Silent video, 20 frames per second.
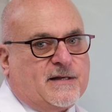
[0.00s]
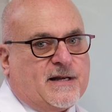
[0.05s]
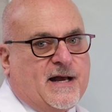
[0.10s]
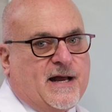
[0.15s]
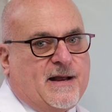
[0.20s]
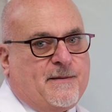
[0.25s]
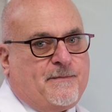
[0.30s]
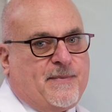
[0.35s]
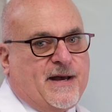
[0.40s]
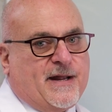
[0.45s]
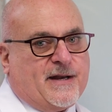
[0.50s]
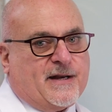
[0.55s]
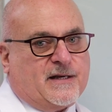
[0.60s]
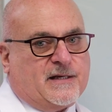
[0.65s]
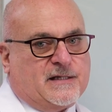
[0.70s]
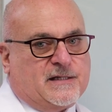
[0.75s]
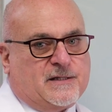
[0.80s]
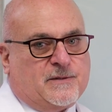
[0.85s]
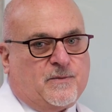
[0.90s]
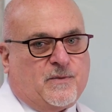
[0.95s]

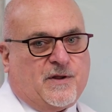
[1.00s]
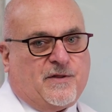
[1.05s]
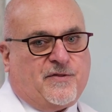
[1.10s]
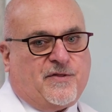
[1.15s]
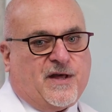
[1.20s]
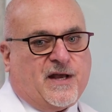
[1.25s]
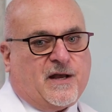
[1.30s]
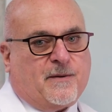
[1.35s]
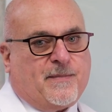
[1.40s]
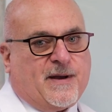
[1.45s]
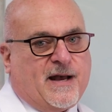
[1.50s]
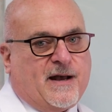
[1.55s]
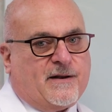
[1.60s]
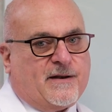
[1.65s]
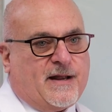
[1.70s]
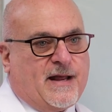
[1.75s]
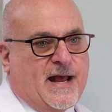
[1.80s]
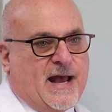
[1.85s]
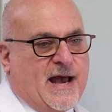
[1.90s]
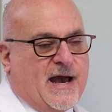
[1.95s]
diabetics, we think
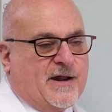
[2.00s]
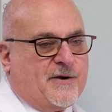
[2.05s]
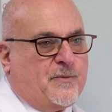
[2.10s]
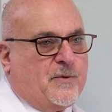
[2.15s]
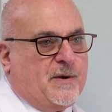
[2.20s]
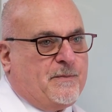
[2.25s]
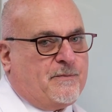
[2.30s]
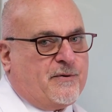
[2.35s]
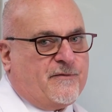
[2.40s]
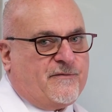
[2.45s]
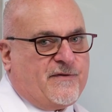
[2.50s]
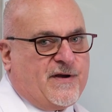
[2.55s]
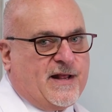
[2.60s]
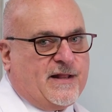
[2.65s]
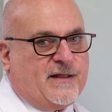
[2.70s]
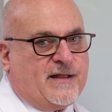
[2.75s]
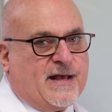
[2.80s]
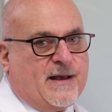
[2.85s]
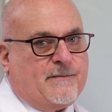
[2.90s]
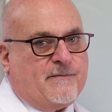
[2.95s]
about how do we
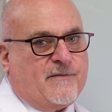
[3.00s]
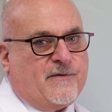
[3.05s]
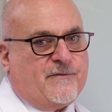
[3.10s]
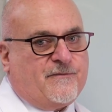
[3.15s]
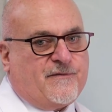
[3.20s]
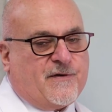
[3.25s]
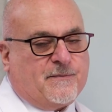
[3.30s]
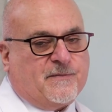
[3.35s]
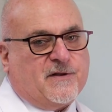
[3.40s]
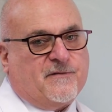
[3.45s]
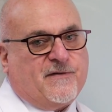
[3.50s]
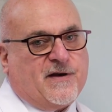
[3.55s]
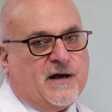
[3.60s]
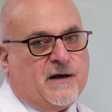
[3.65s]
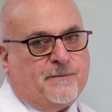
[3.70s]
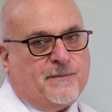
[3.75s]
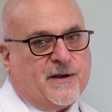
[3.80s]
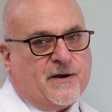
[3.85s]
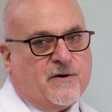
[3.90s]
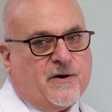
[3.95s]
prevent them from
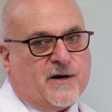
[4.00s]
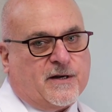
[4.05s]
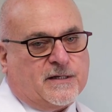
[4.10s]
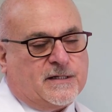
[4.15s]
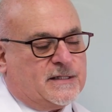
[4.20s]
developing heart